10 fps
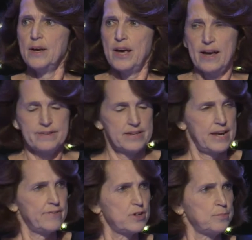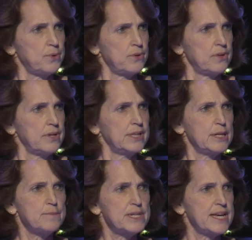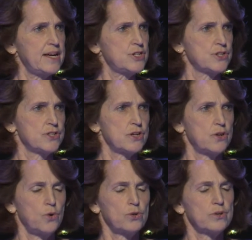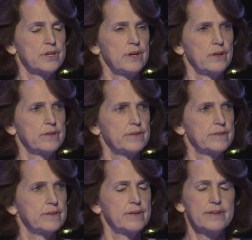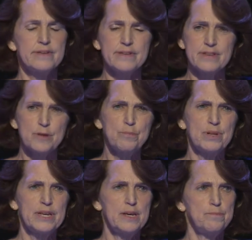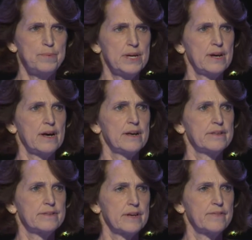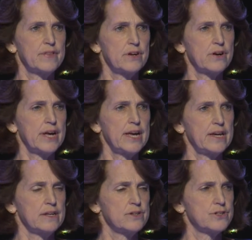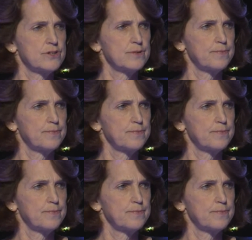as inevitable limitations on older adults, simply because of their age?